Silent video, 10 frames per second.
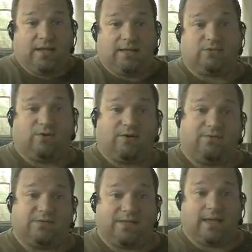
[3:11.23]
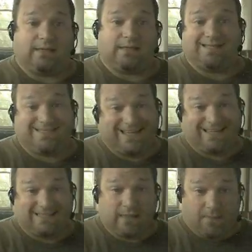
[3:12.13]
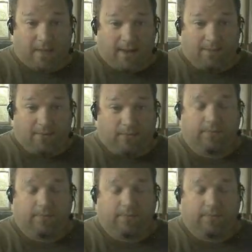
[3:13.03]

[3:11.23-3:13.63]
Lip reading: history of sex, and sex in the Bible.